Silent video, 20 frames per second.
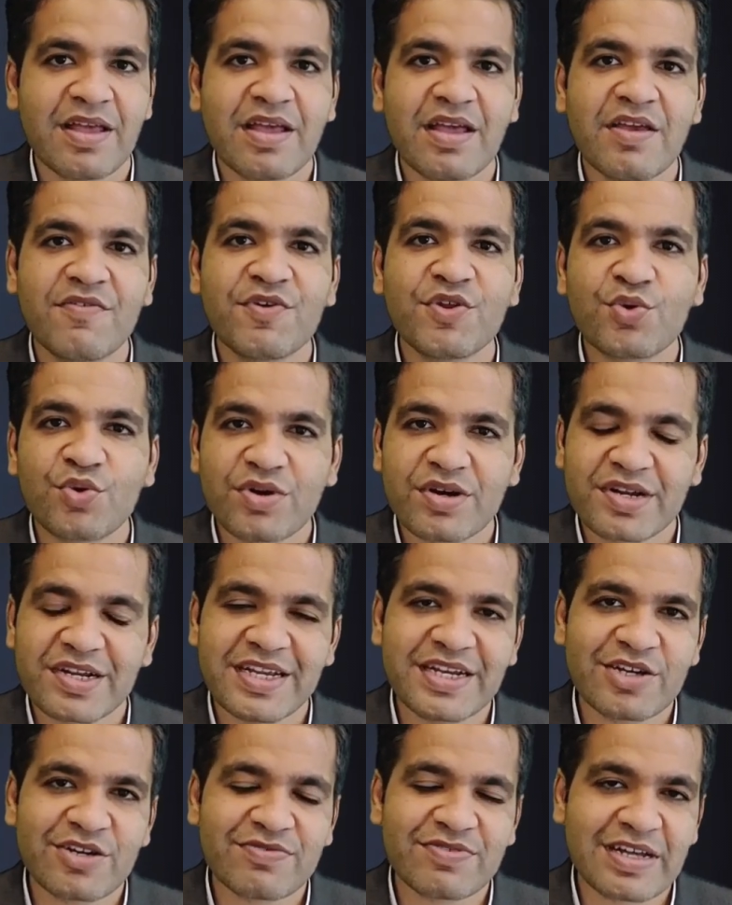If you don't
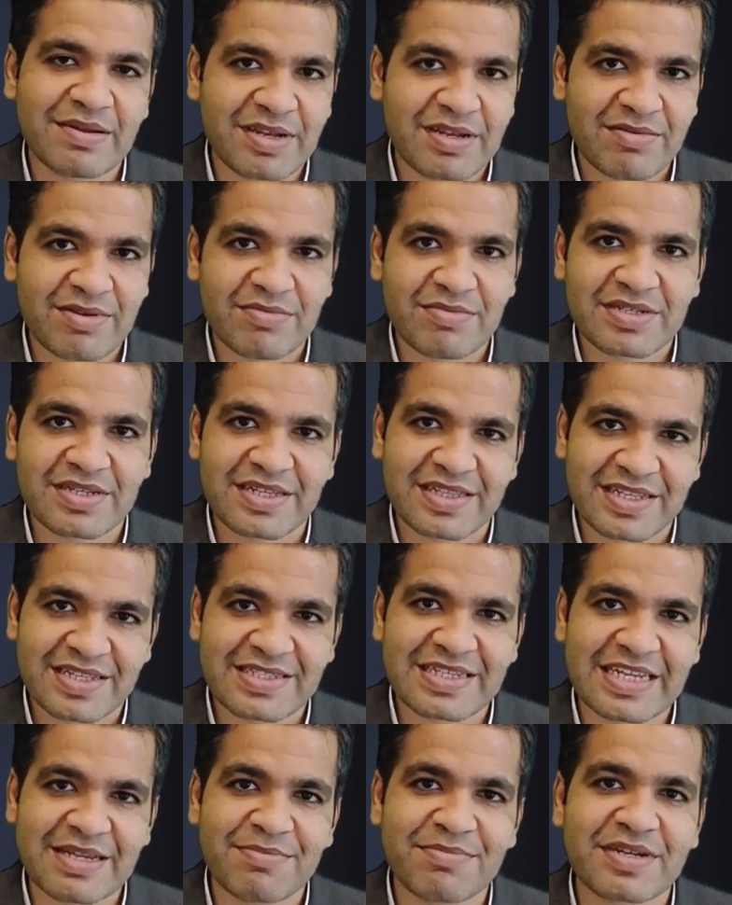treat your family members at the
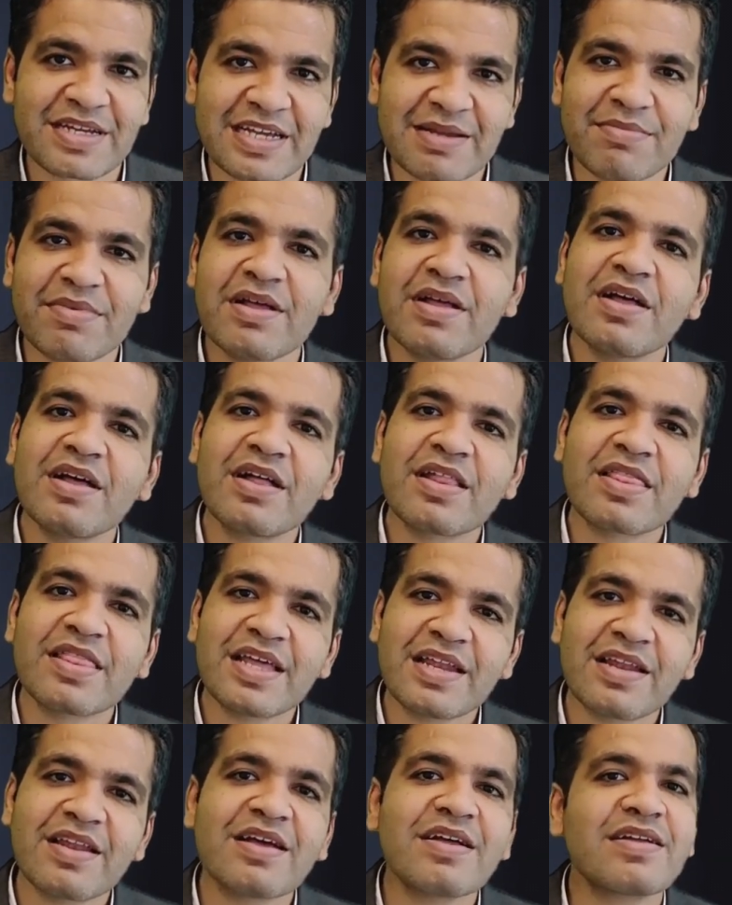same time,
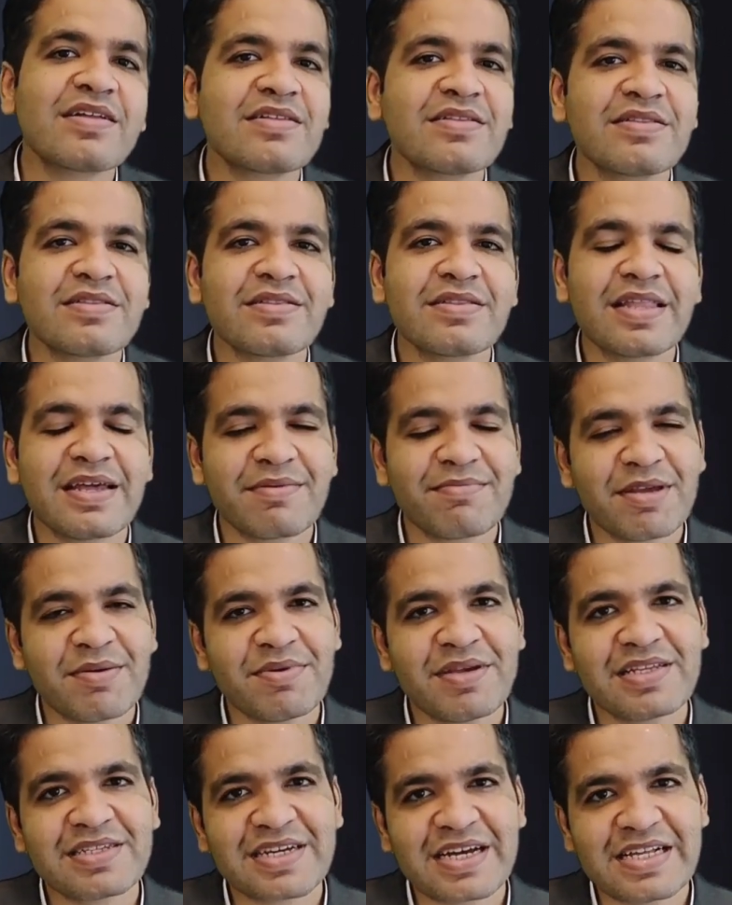then there may
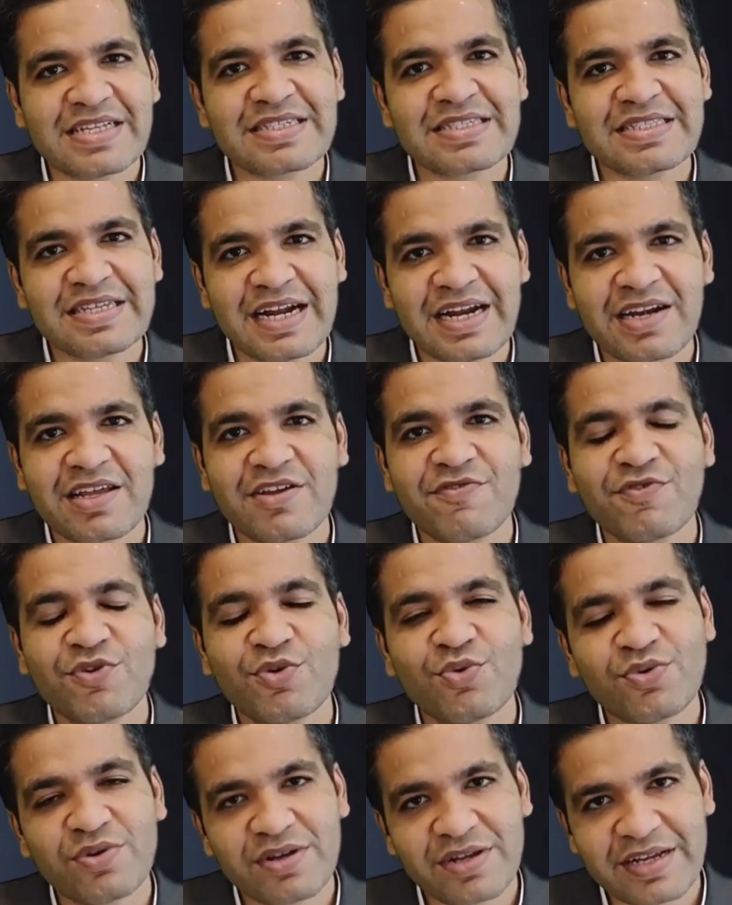be a chance that if
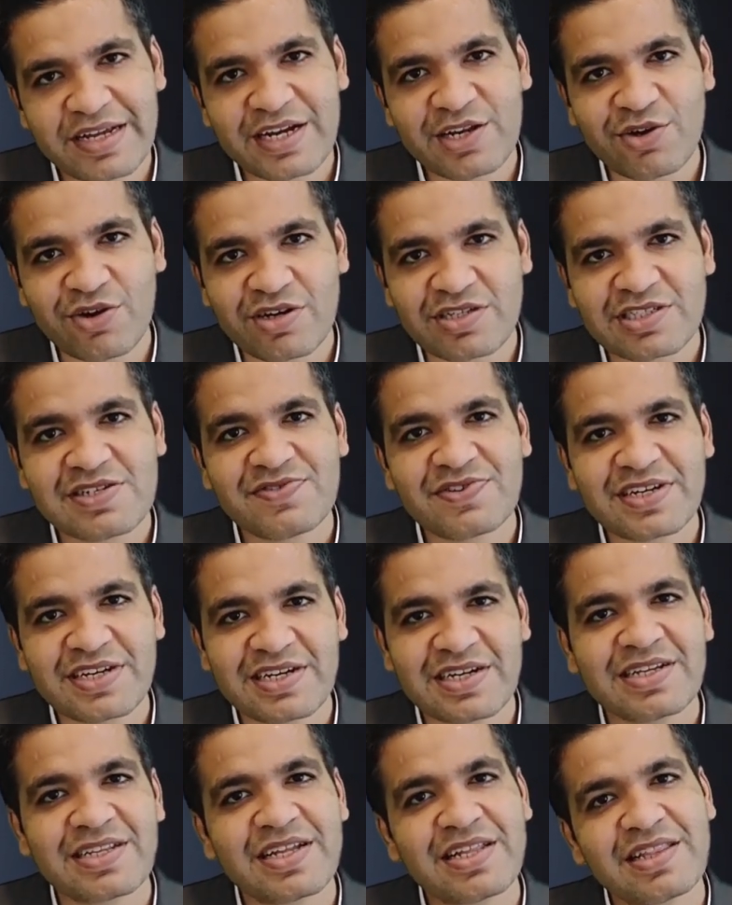you get yourself
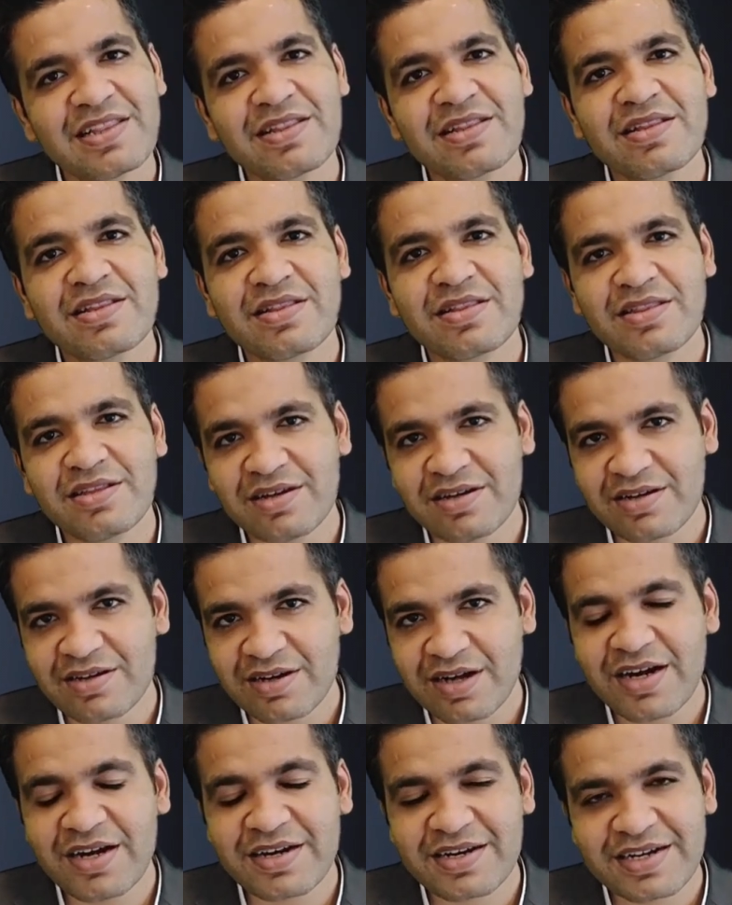treated, then the
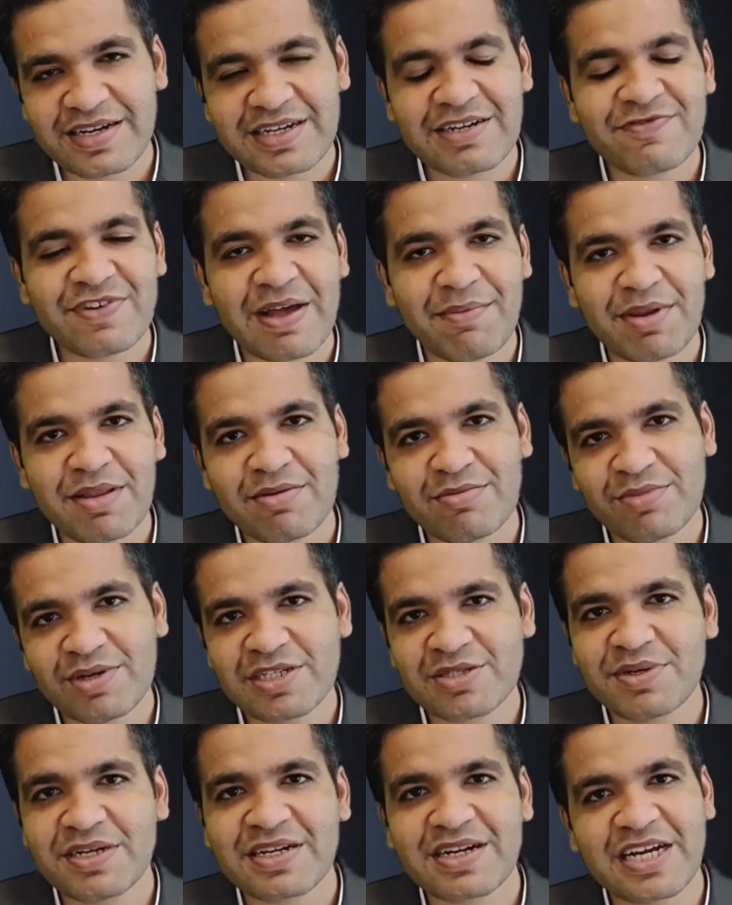untreated family
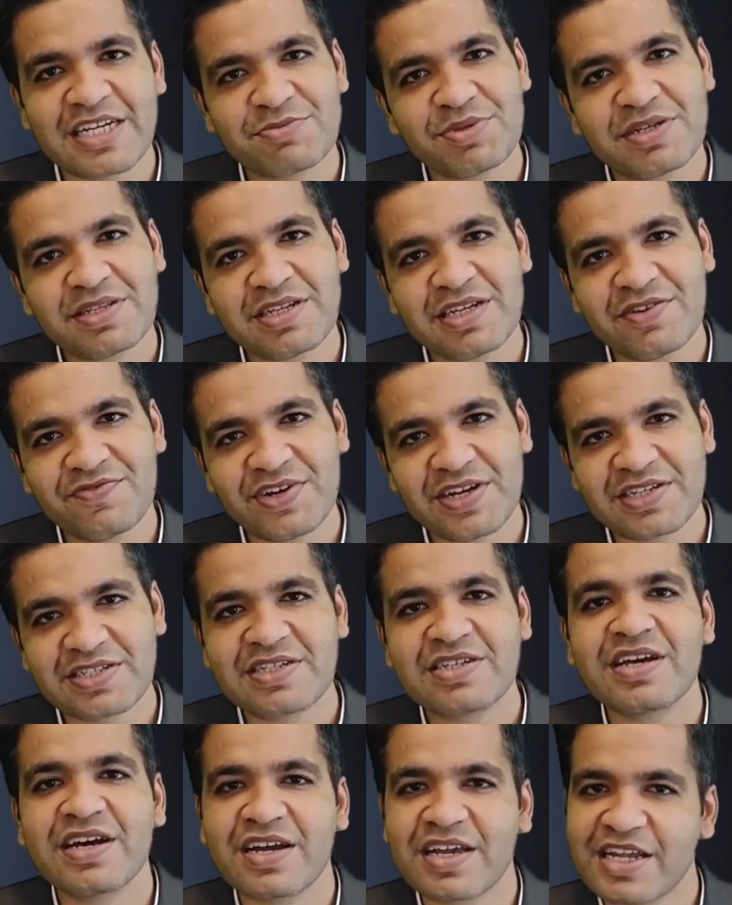members may transmit the
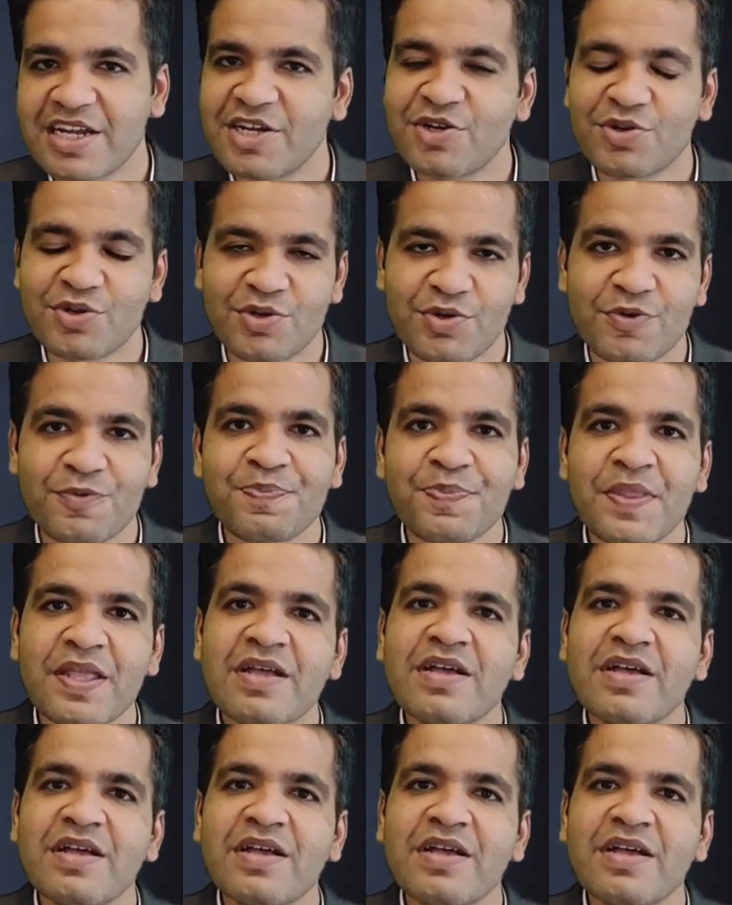infection again to you.